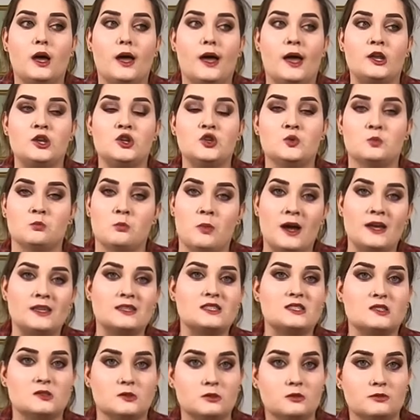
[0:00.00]
and you might
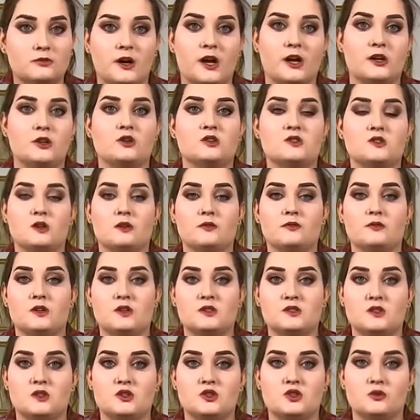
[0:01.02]
still find yourself in
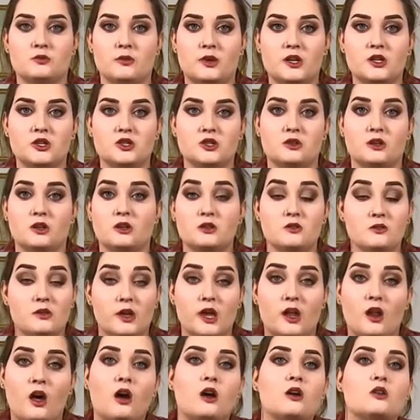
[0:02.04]
a situation that you
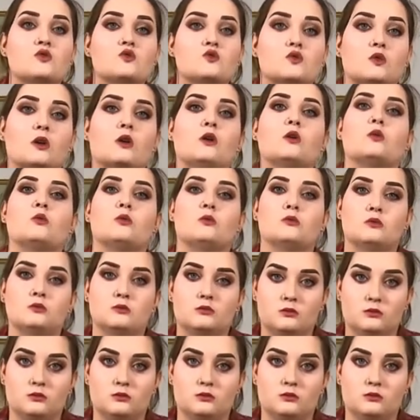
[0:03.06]
cannot control.